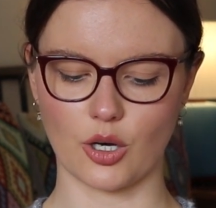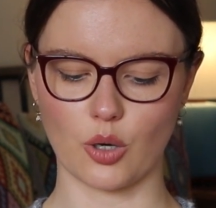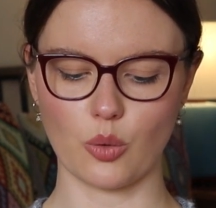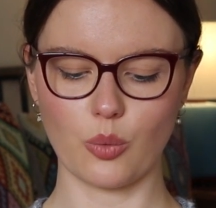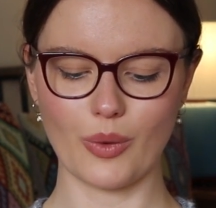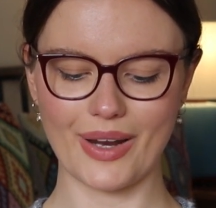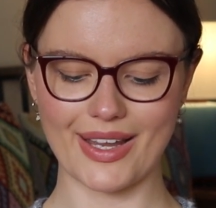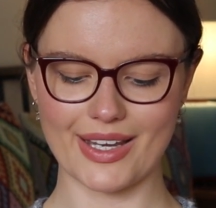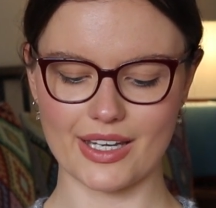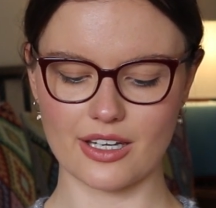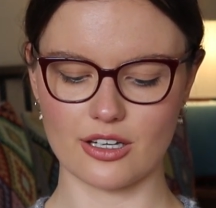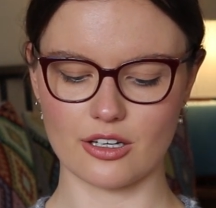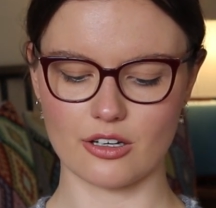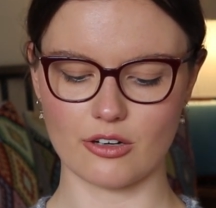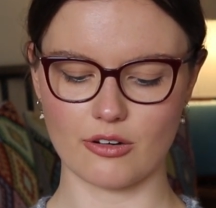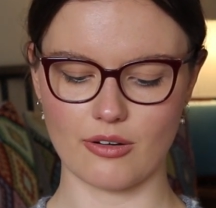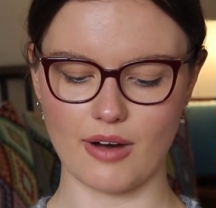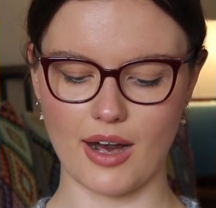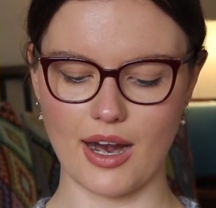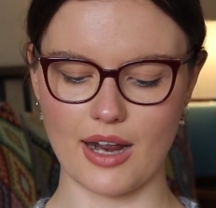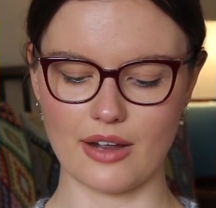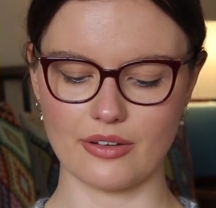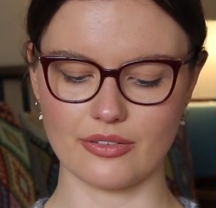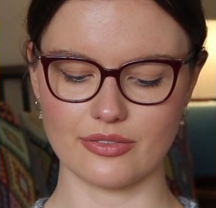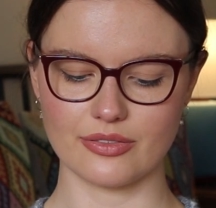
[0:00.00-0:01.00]
quick
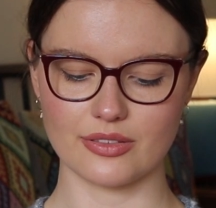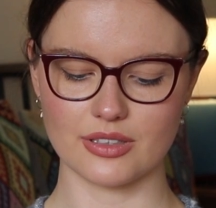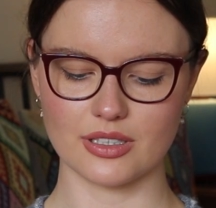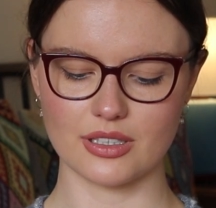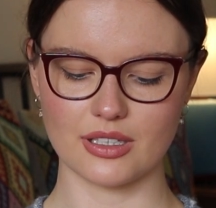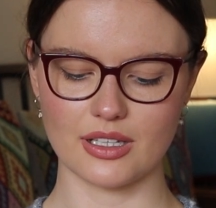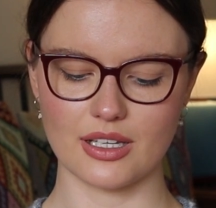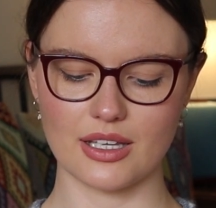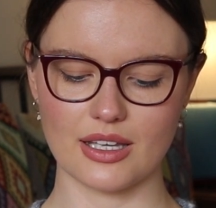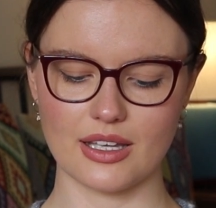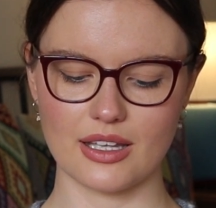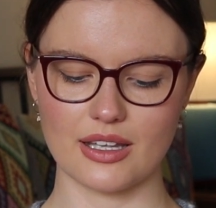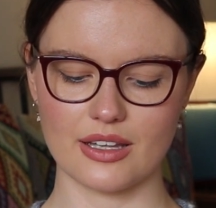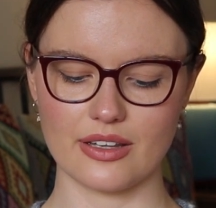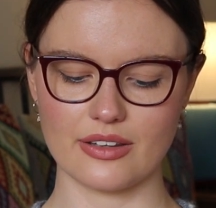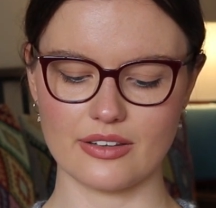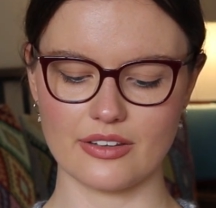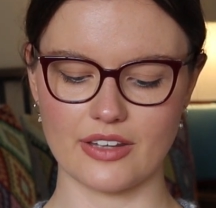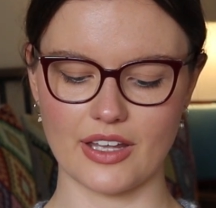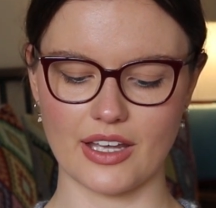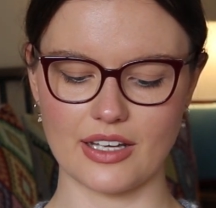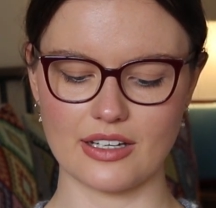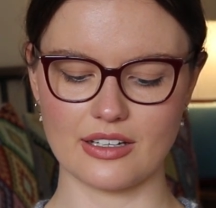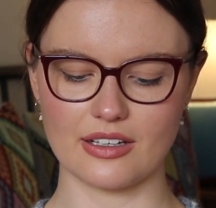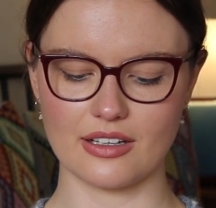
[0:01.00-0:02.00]
craft,
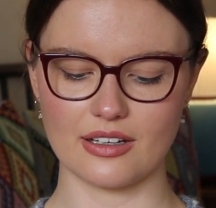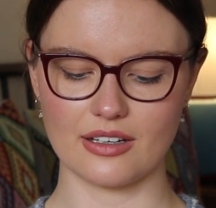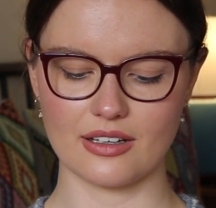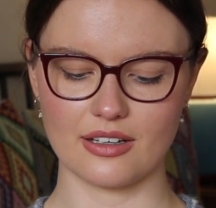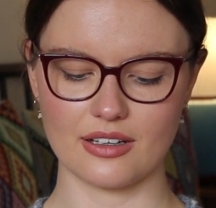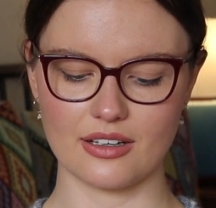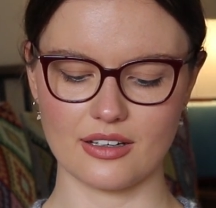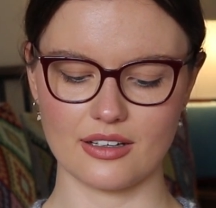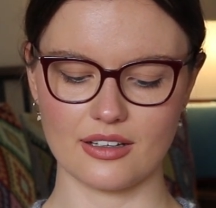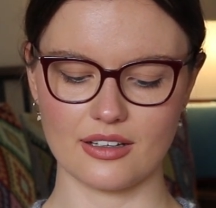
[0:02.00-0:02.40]
then